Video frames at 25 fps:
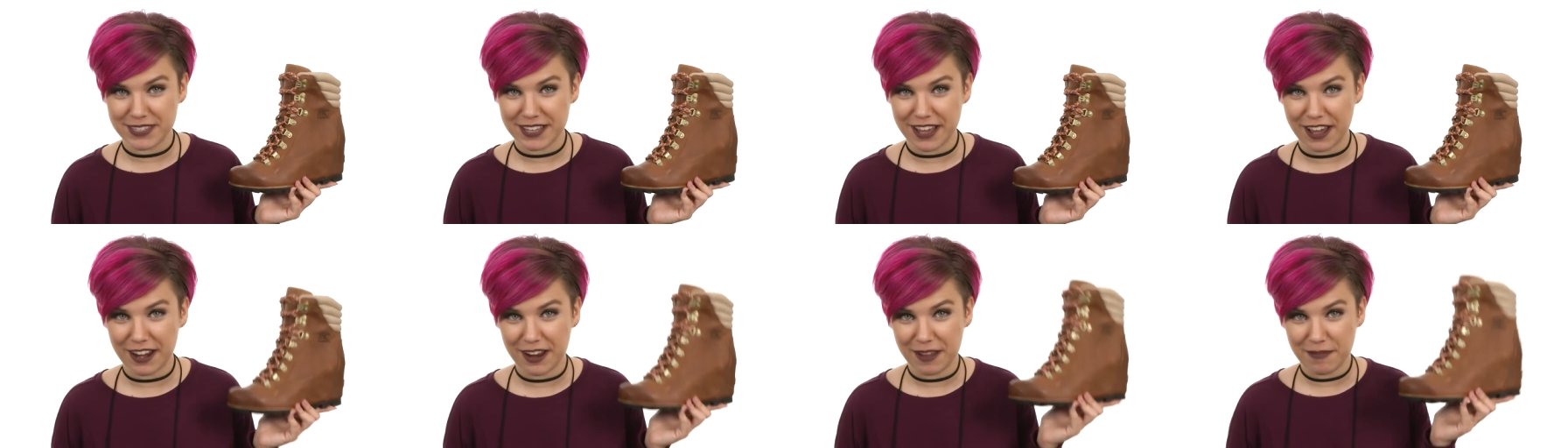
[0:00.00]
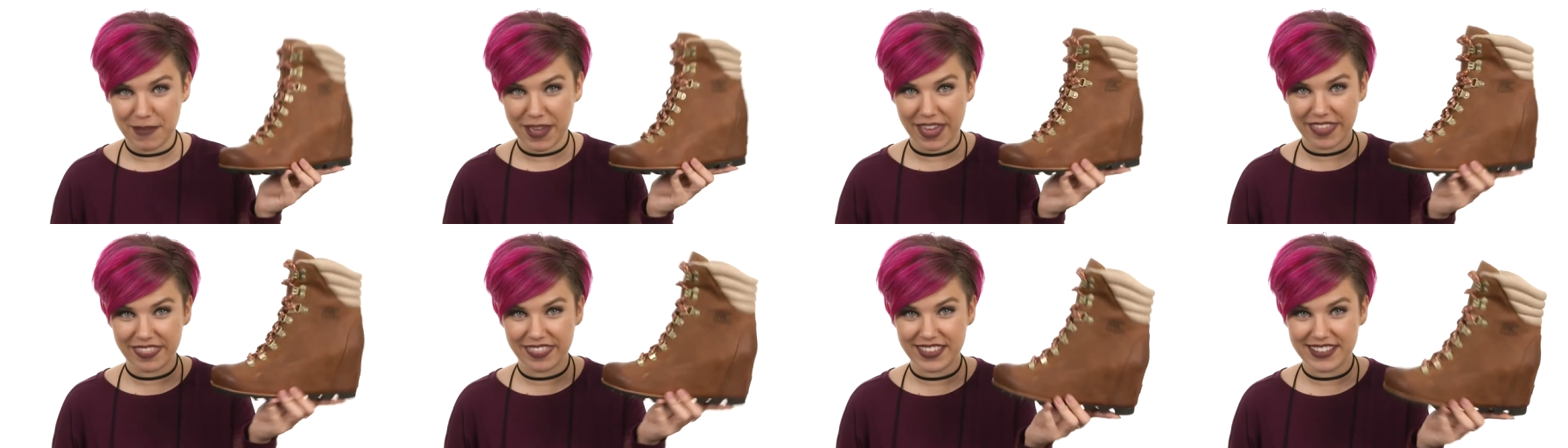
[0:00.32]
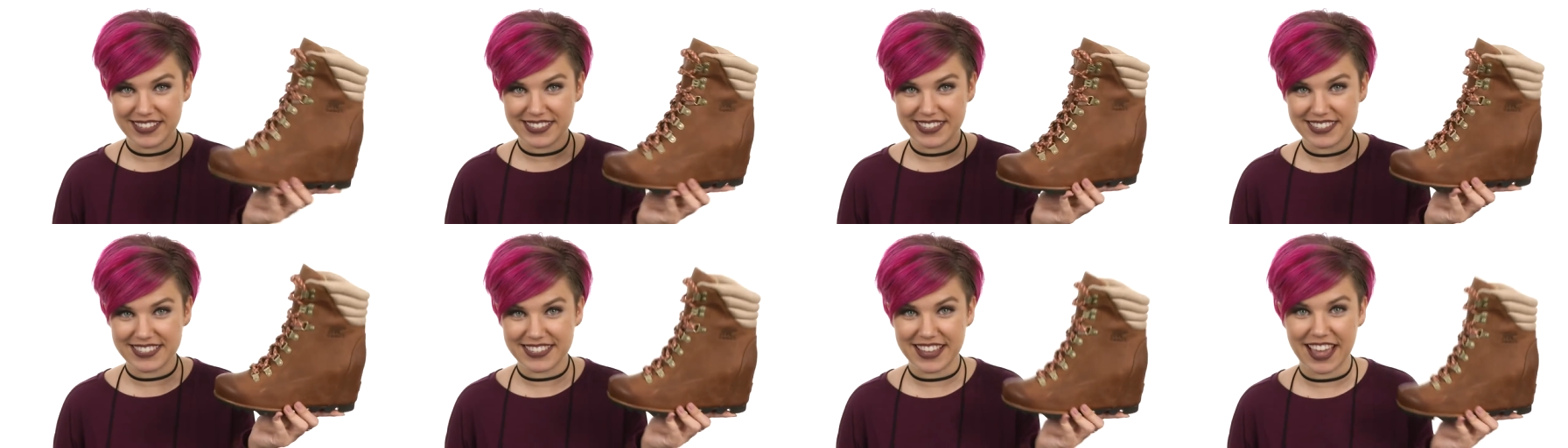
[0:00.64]
Autumn and
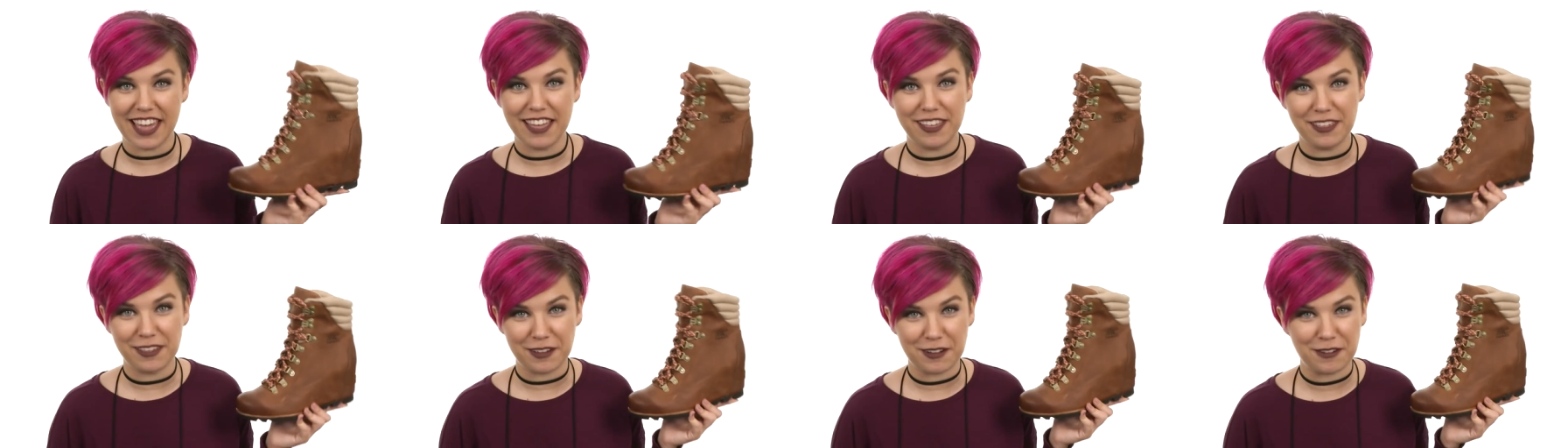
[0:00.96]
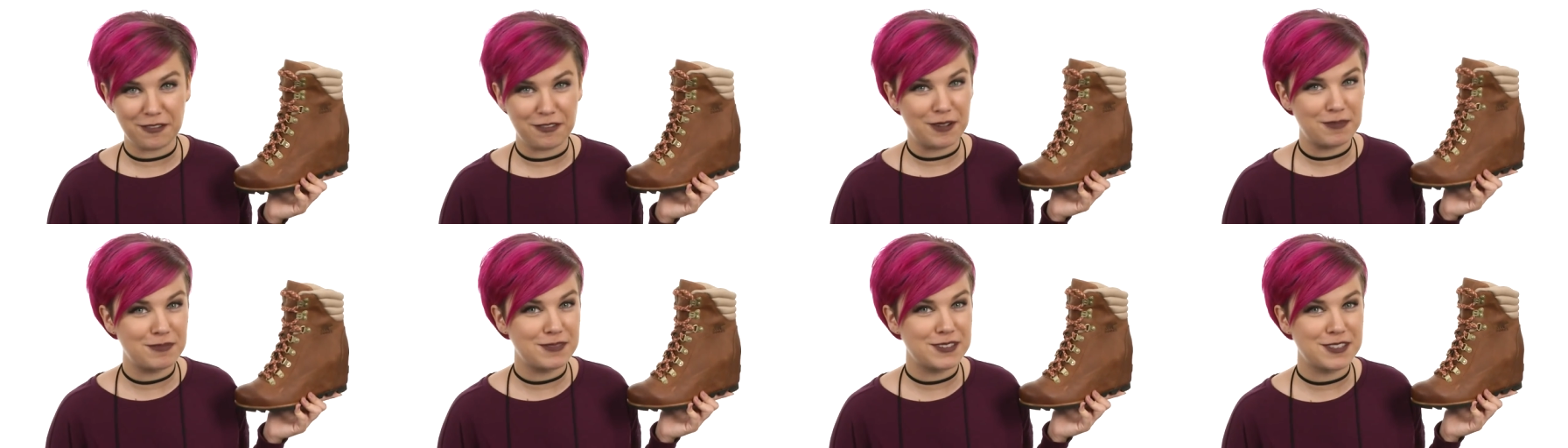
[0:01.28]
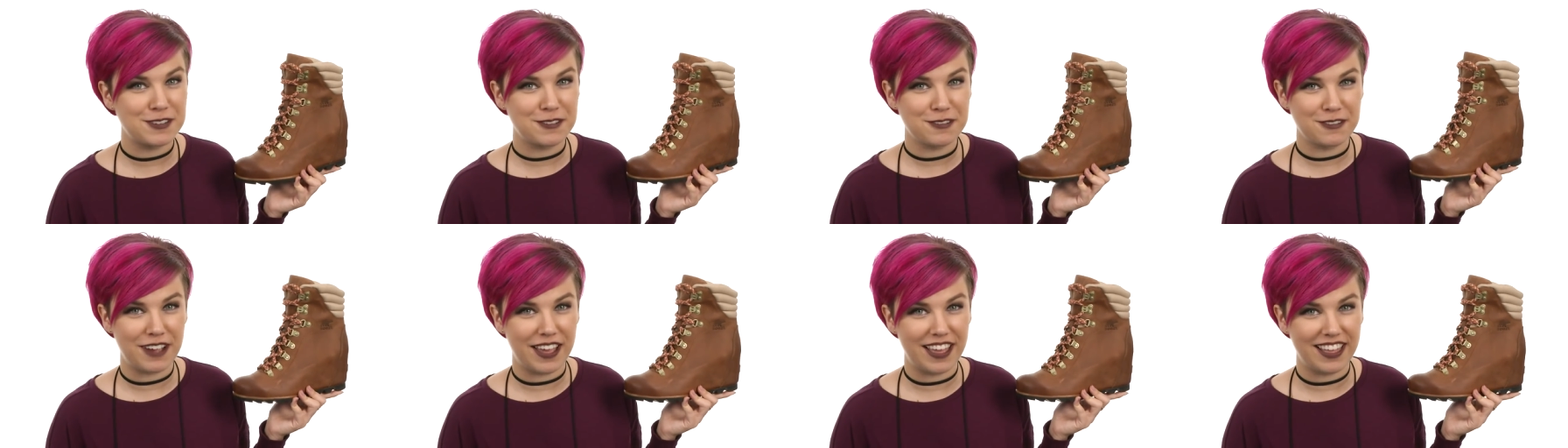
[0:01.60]
this is Elk from
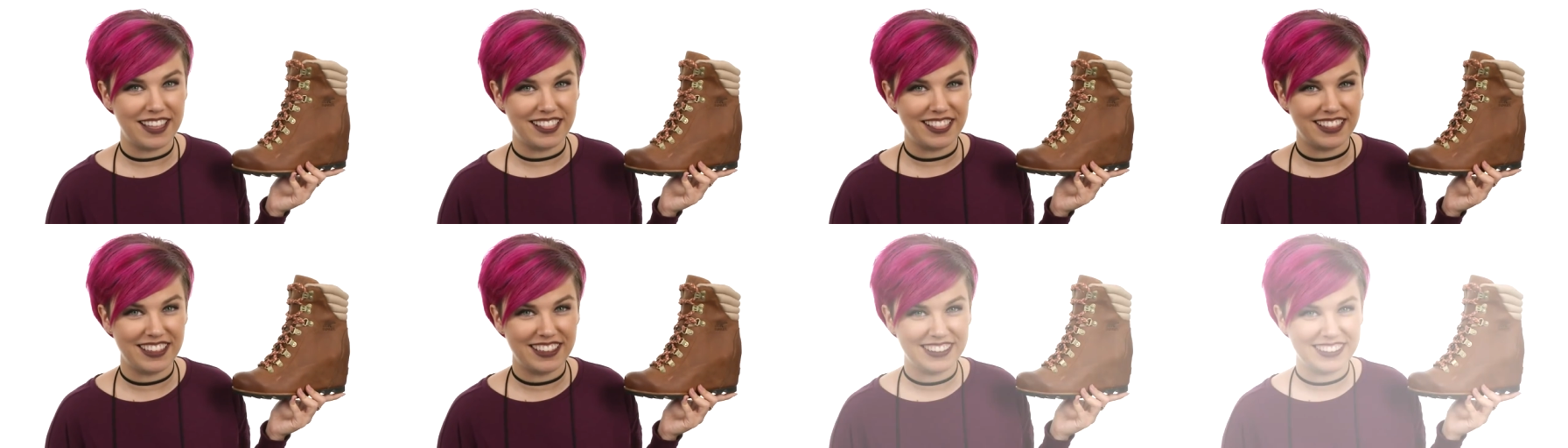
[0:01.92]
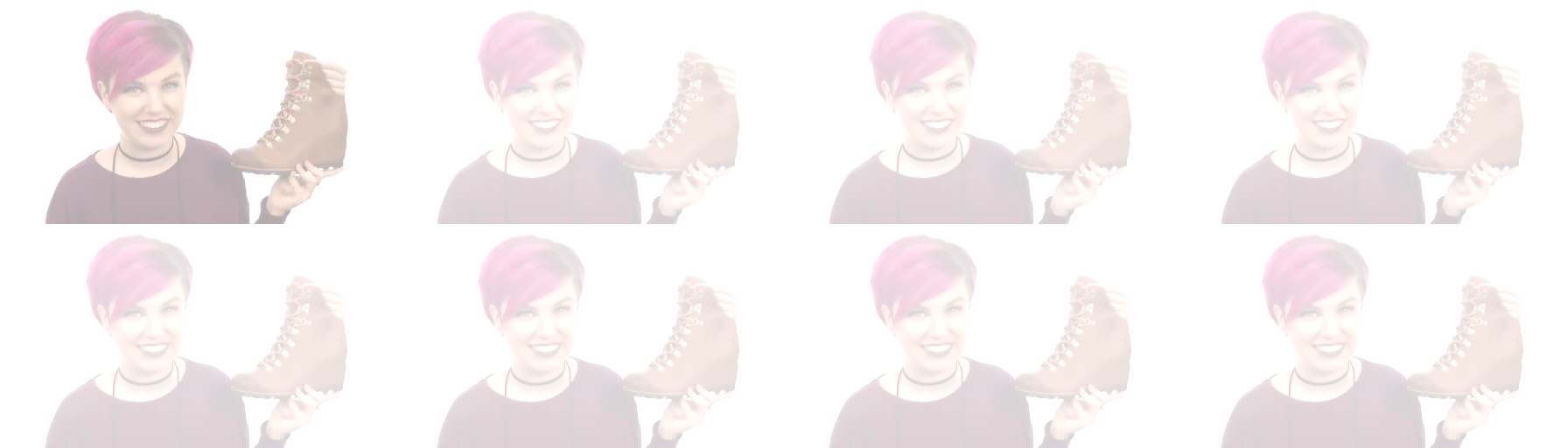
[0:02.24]
Sorel.